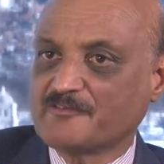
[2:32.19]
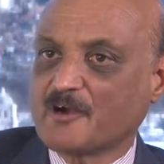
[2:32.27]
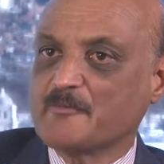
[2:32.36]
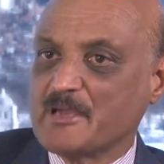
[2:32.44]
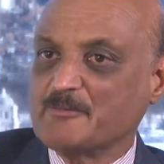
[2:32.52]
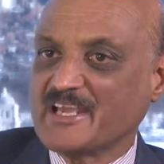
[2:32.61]

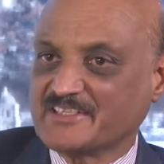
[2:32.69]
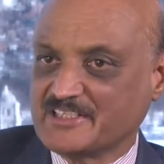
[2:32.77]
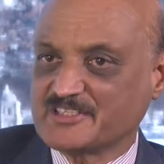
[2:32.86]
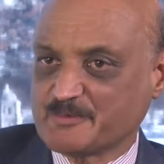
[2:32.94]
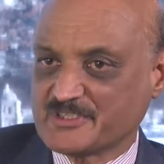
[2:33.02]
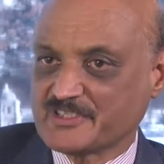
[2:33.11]
from M I
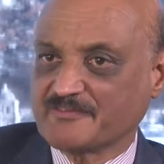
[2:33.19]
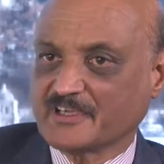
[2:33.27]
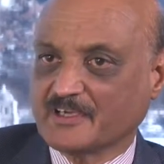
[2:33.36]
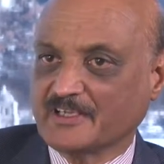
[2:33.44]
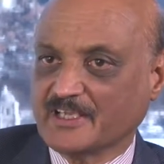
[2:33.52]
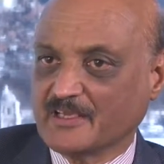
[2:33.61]
T
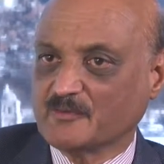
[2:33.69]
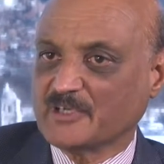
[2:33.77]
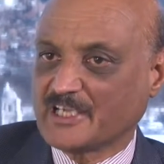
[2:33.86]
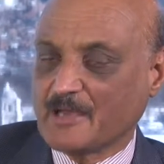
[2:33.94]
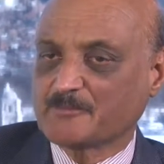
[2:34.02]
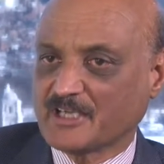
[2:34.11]
specifically, and we
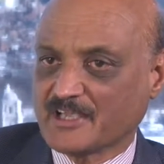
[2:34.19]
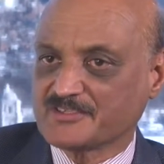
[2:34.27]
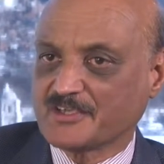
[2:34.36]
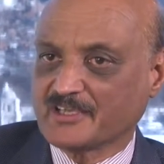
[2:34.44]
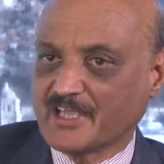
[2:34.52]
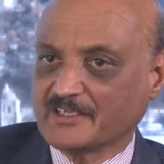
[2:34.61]

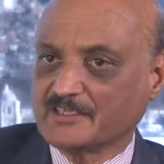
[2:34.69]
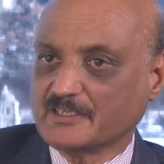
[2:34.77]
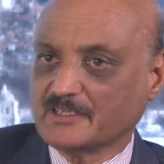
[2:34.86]
capitalize on that.